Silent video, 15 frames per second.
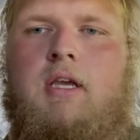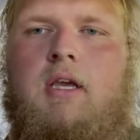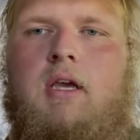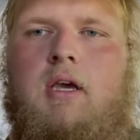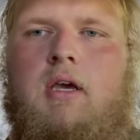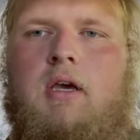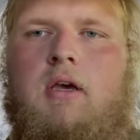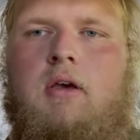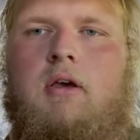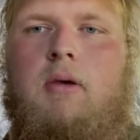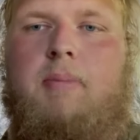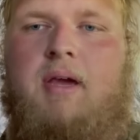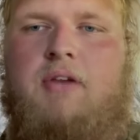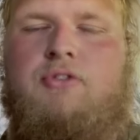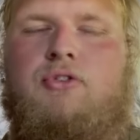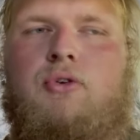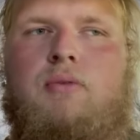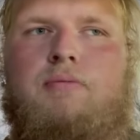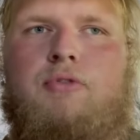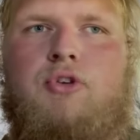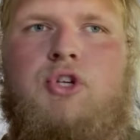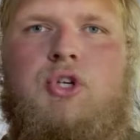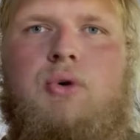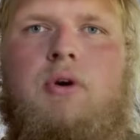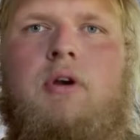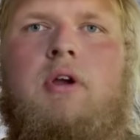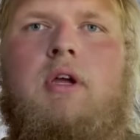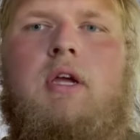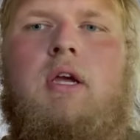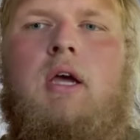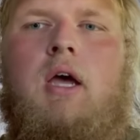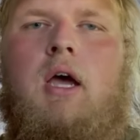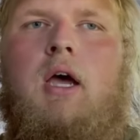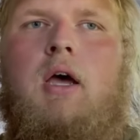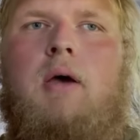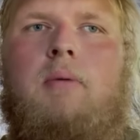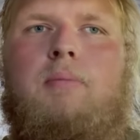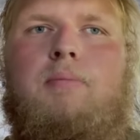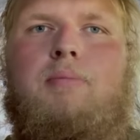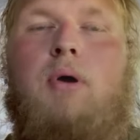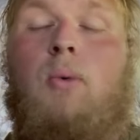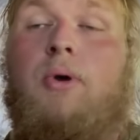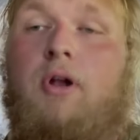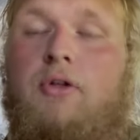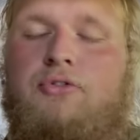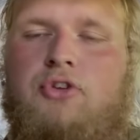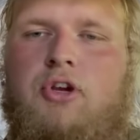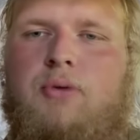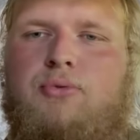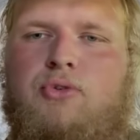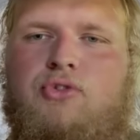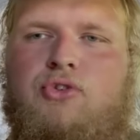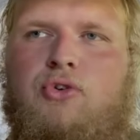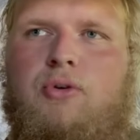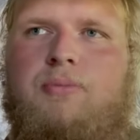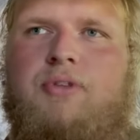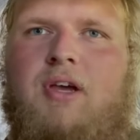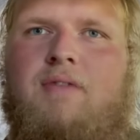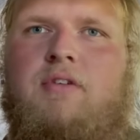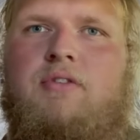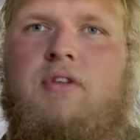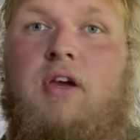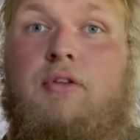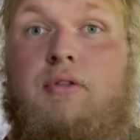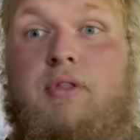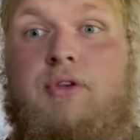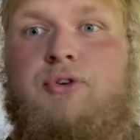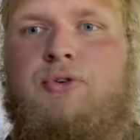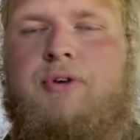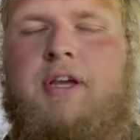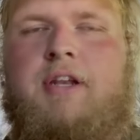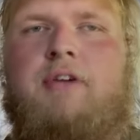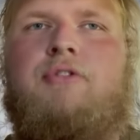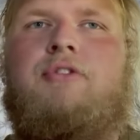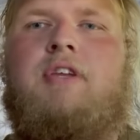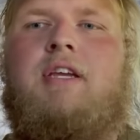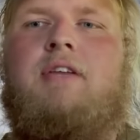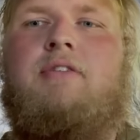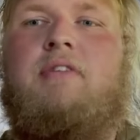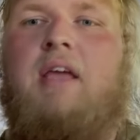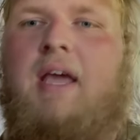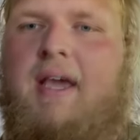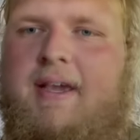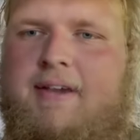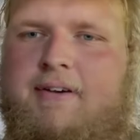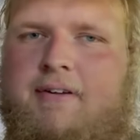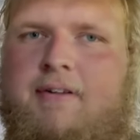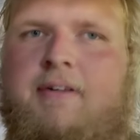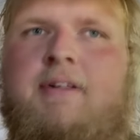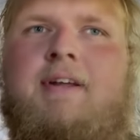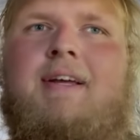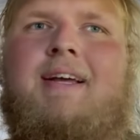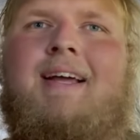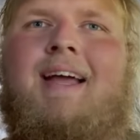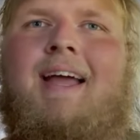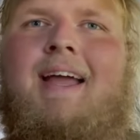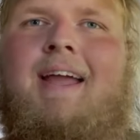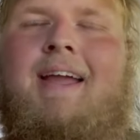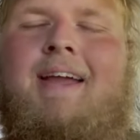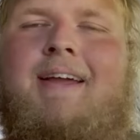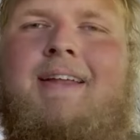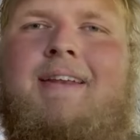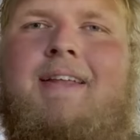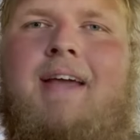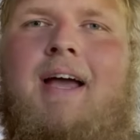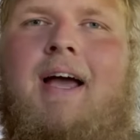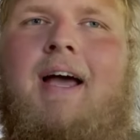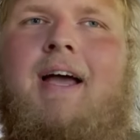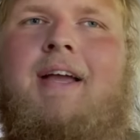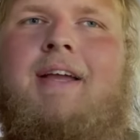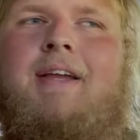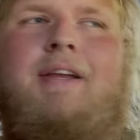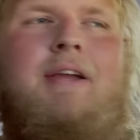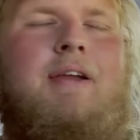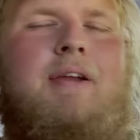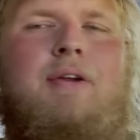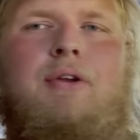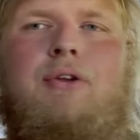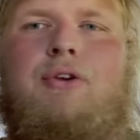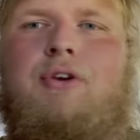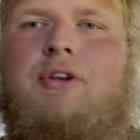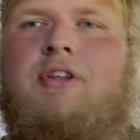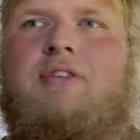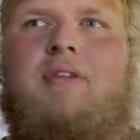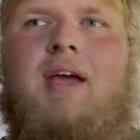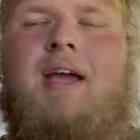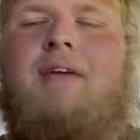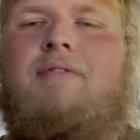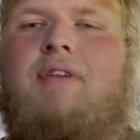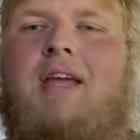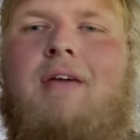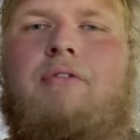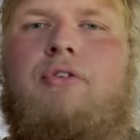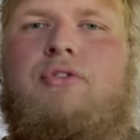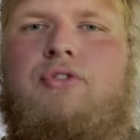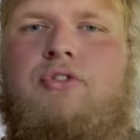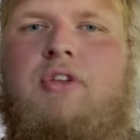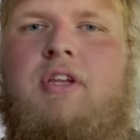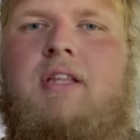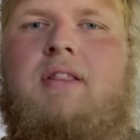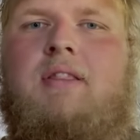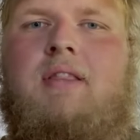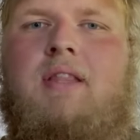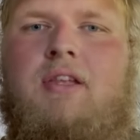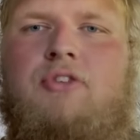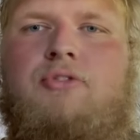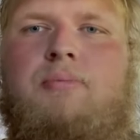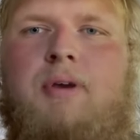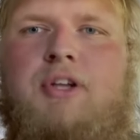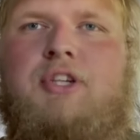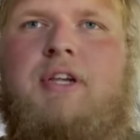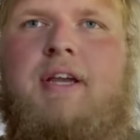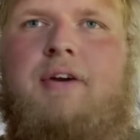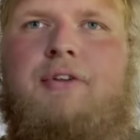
a bad storm for sure. But what also comes with storms, obviously, other than tornadoes, is hail. And I have never seen this much hail